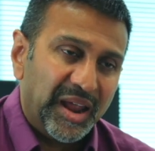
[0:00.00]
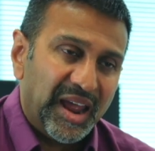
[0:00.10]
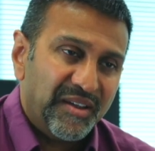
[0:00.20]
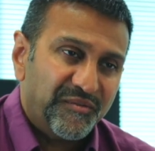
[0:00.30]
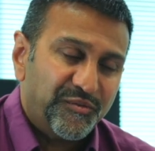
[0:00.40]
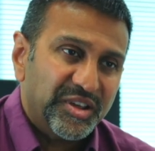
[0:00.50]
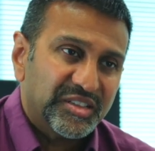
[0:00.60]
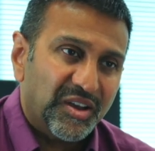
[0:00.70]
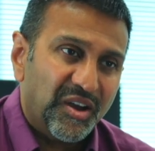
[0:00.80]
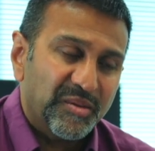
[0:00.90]
Every
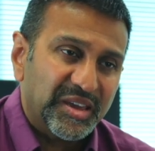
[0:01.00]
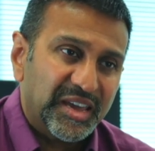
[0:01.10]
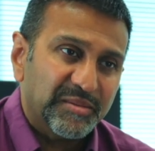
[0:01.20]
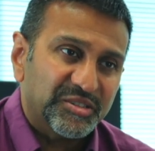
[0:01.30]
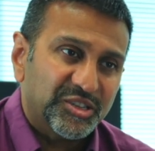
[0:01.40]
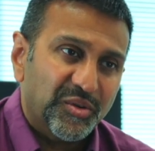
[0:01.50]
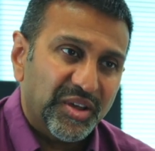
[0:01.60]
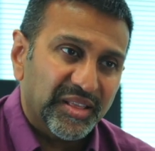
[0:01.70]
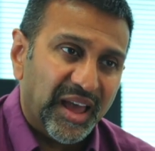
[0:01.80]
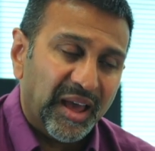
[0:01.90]
time he keeps
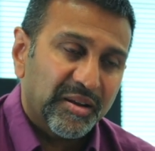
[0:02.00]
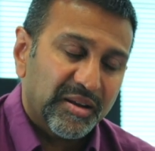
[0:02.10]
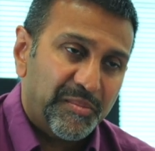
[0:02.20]
doing that.